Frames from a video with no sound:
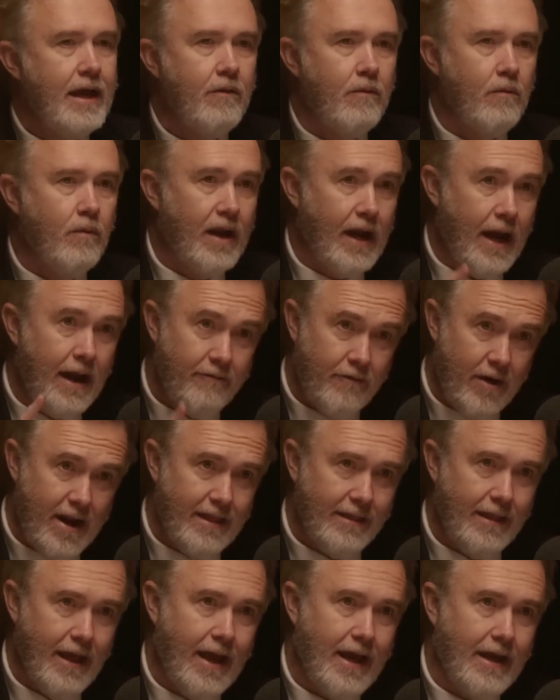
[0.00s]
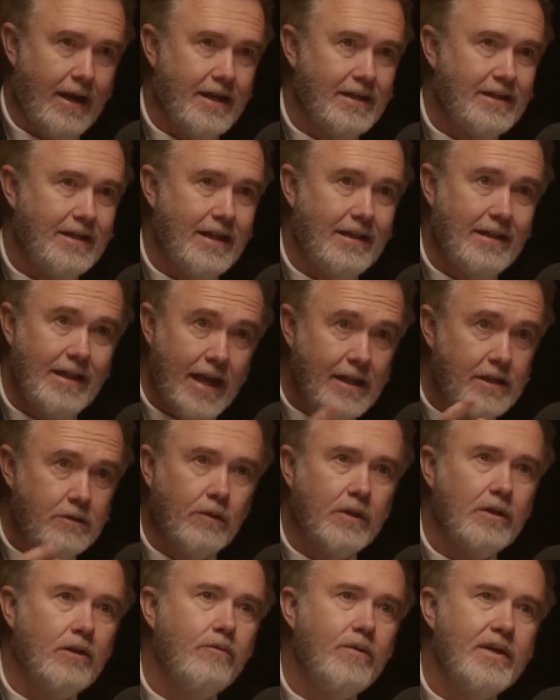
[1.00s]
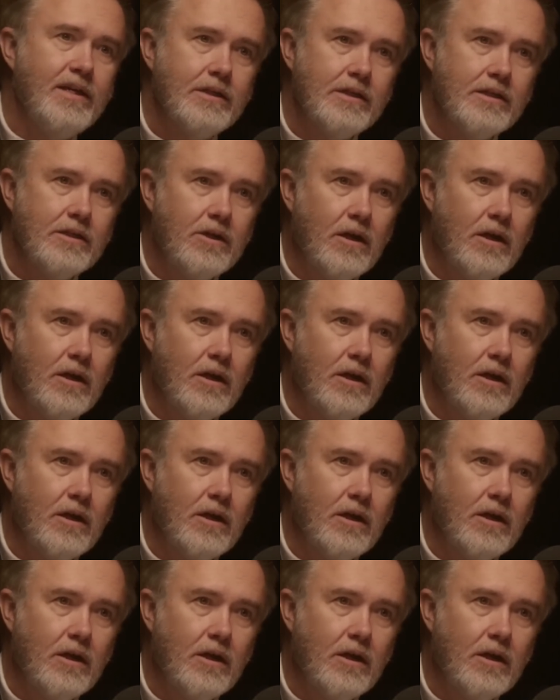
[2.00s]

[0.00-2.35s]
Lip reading: When I read that, I said, that's what Louise is